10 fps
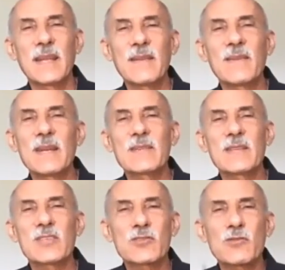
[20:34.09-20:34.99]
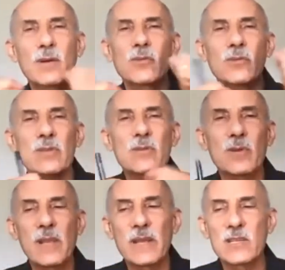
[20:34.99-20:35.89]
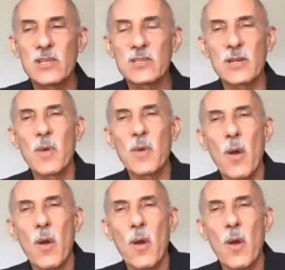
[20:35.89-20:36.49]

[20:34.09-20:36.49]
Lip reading: even in the struggles in relationship,